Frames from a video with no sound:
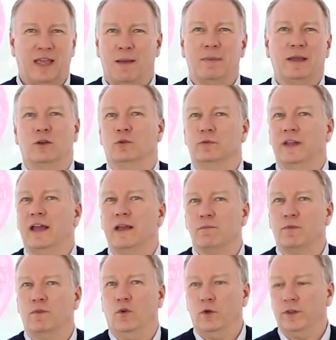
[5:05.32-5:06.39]
chemical
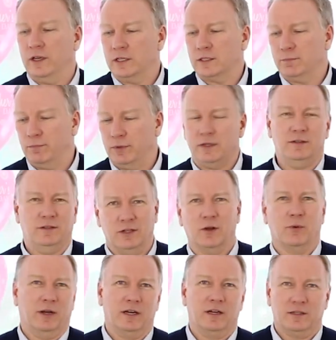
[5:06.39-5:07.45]
name for this, but you
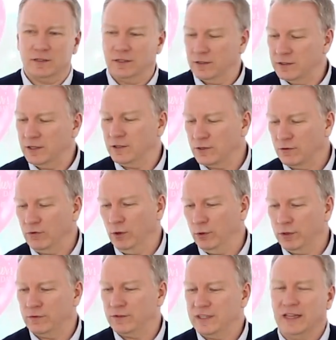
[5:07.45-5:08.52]
know what it is. It's a
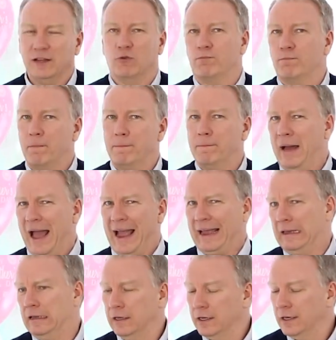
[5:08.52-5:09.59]
roll of cellopack.
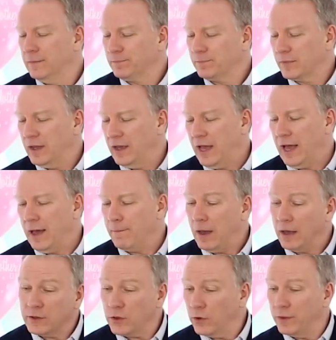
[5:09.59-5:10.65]

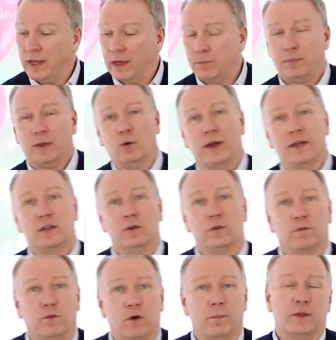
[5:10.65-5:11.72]
I thought that would be quite
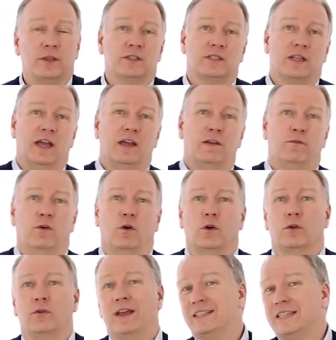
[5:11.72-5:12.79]
good for Mother's Day for
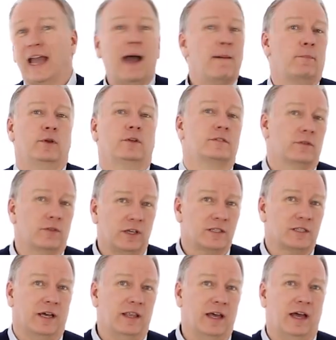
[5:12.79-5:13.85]
creating hampers and
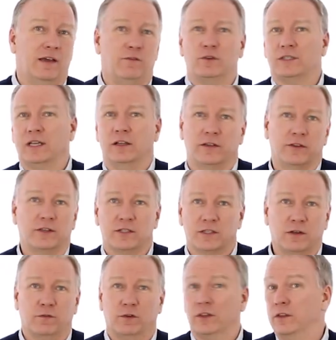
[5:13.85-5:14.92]
things like that if you sell other
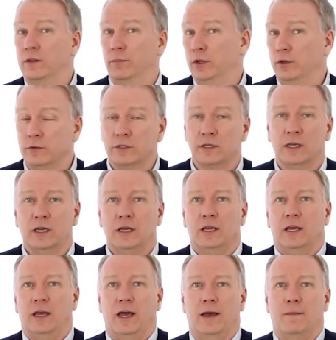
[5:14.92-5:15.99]
stuff other than balloons.
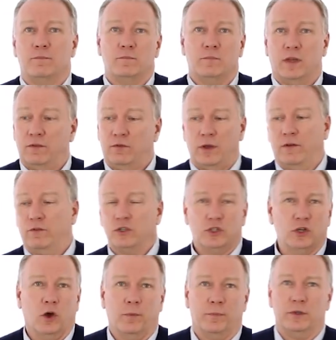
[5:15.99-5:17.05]
If you have a
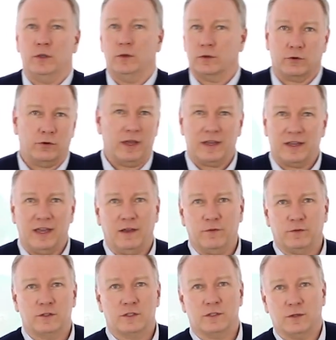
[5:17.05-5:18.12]
shop and you create
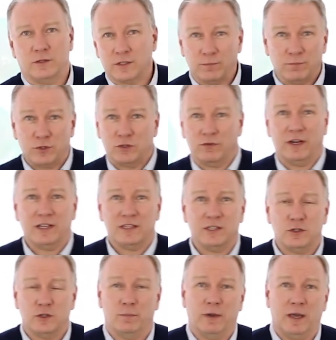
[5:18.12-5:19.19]
gifts, some shredded
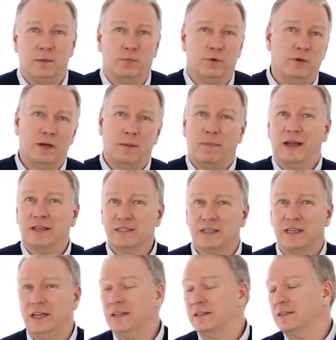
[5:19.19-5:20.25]
tissue paper in a
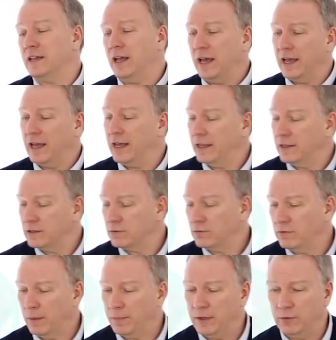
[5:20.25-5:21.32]
basket and
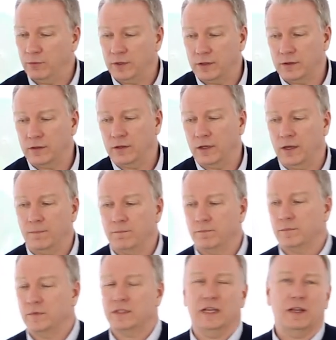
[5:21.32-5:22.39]
wrap it with
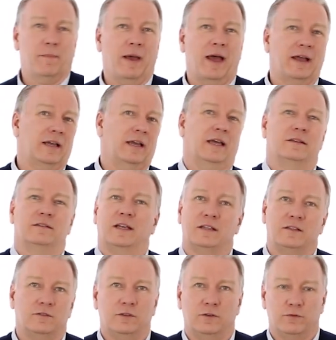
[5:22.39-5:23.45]
cellopack, and
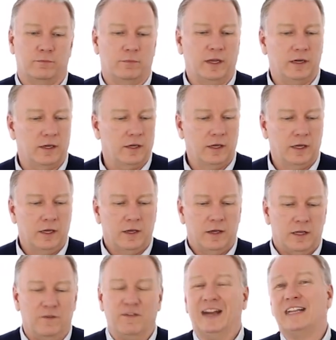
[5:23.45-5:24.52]
then
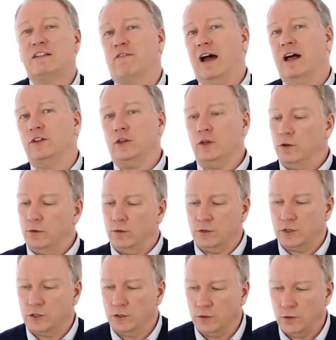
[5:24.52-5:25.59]
you've added value
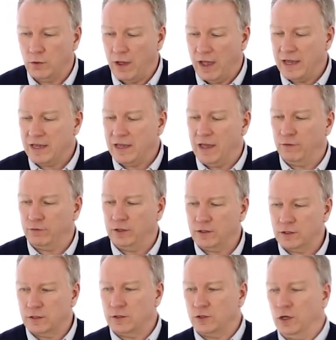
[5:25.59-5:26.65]
to a gift. It
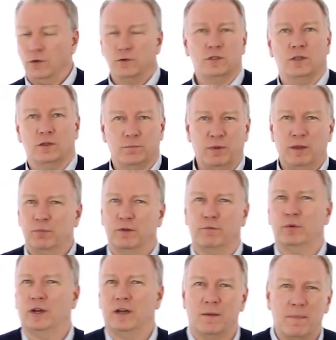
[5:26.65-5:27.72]
just shows that people have
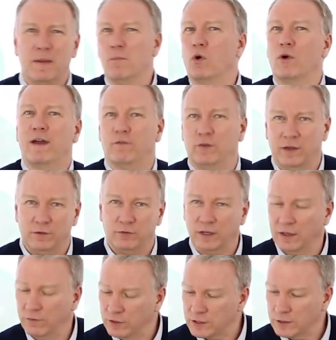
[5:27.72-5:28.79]
put in a bit more effort if they're
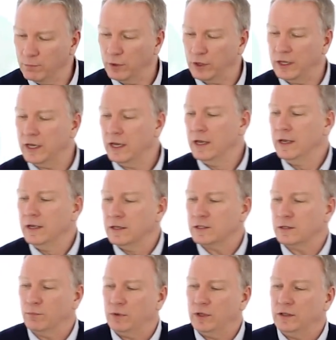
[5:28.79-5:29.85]
giving somebody
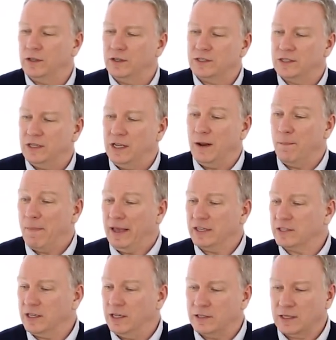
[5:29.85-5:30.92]
something that's in a
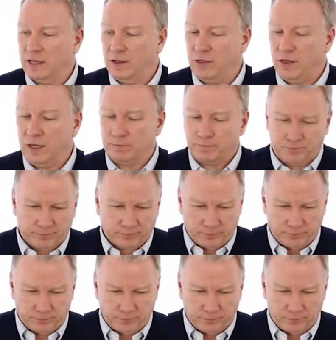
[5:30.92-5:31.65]
basket, I think.